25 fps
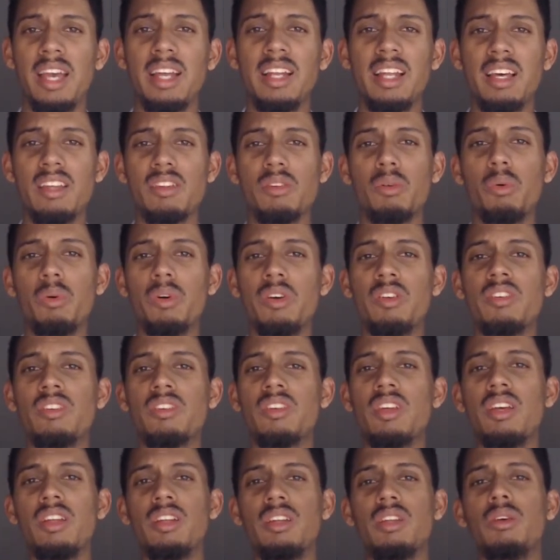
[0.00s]
And as
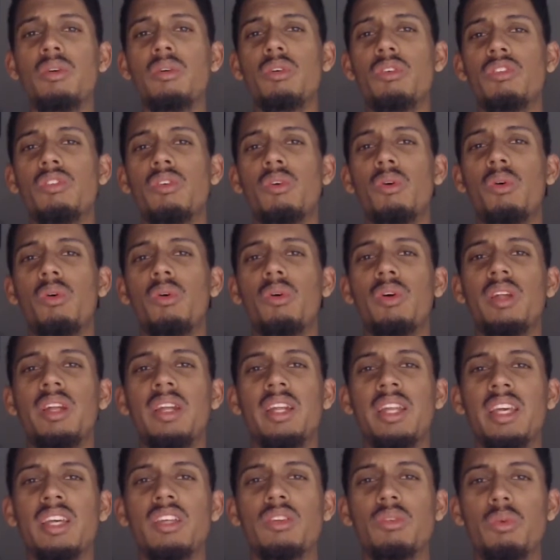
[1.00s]
always, stay tuned for
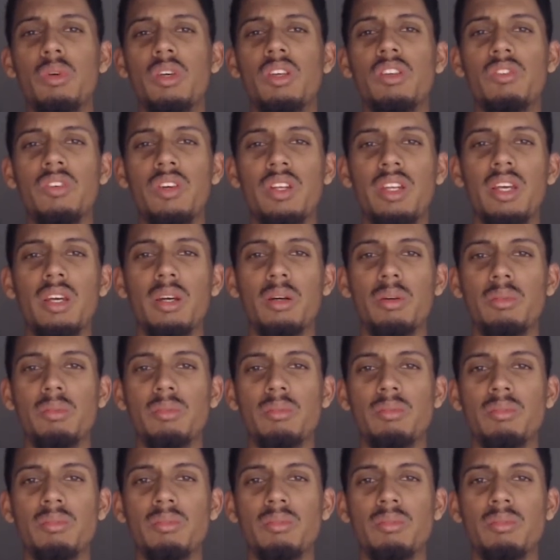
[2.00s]
next week's video.